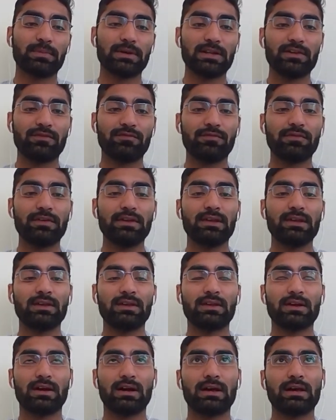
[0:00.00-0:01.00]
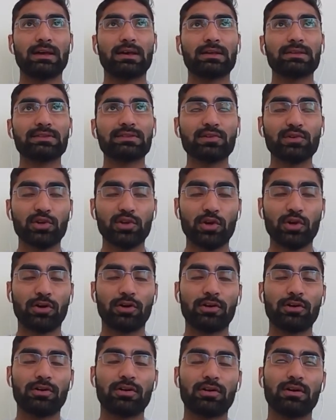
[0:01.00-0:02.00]
example, if we as you
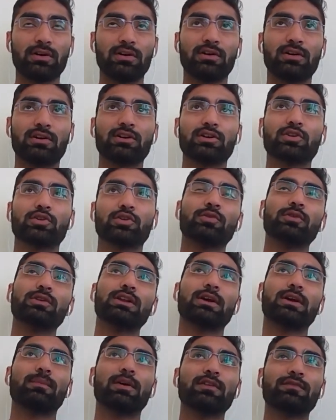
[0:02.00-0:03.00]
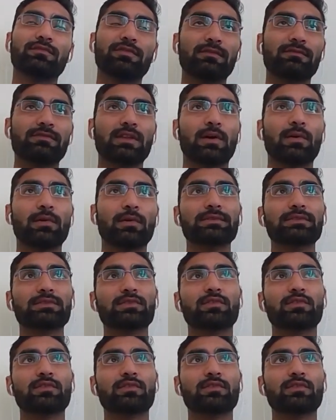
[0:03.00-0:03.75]
told about fifth house,